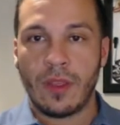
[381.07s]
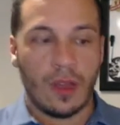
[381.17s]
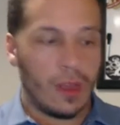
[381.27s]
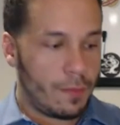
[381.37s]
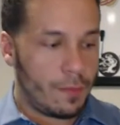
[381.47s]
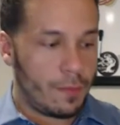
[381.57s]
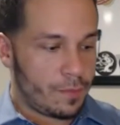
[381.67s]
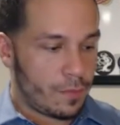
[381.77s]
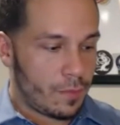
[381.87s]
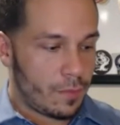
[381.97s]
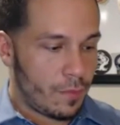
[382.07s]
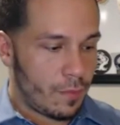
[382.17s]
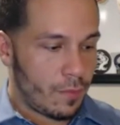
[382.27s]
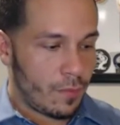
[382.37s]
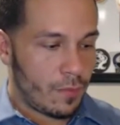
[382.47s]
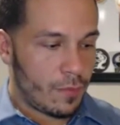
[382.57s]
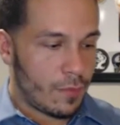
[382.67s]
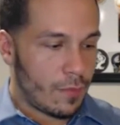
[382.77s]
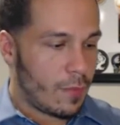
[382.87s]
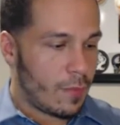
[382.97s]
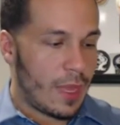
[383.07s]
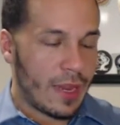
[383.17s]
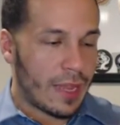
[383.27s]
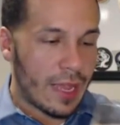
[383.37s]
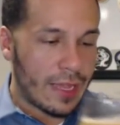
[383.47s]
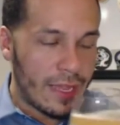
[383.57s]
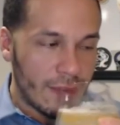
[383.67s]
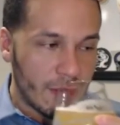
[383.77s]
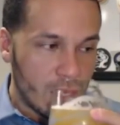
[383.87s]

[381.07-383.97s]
Um, man, I, I can't.